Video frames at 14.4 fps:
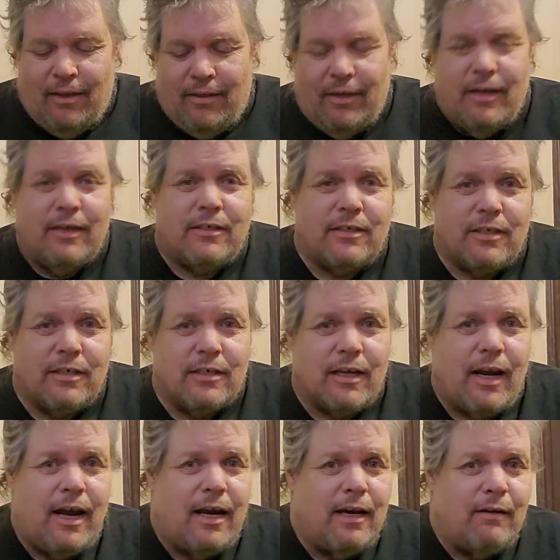this is an
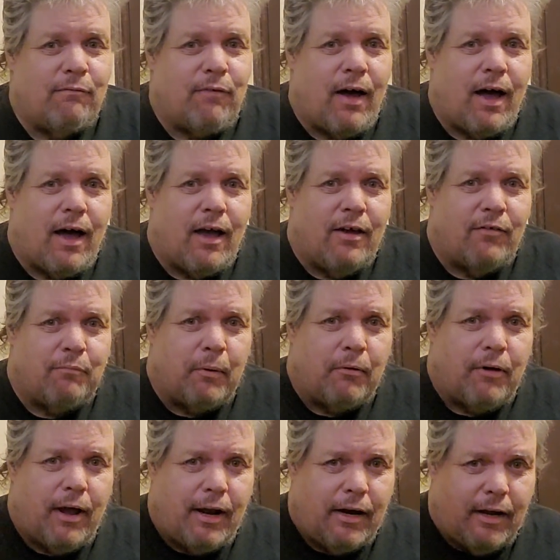85
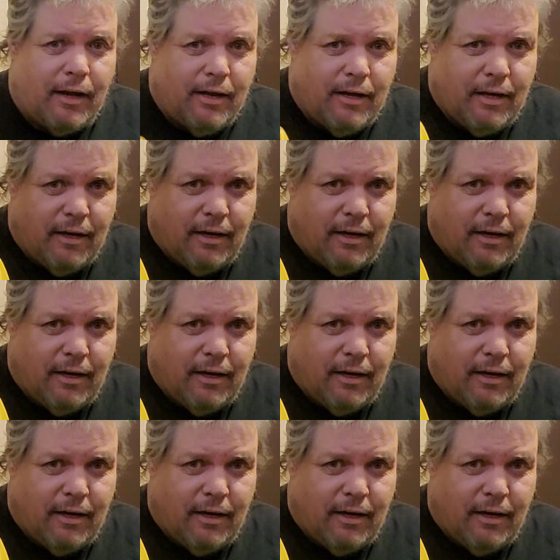Beretta.